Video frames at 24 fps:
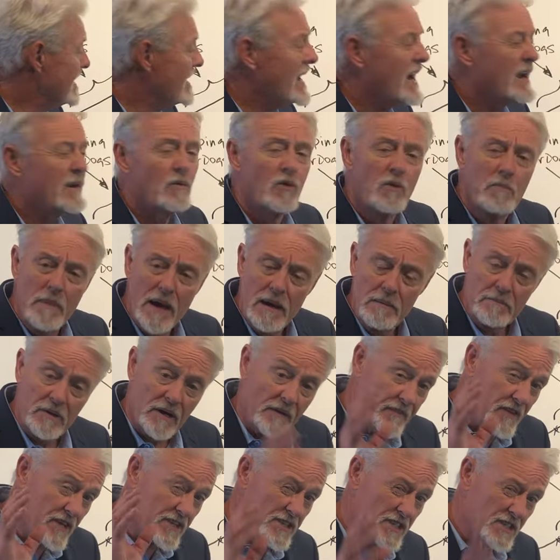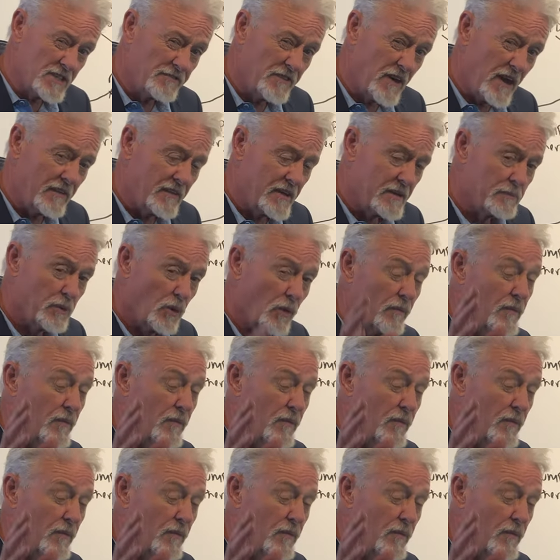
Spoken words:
And remember, this is variable.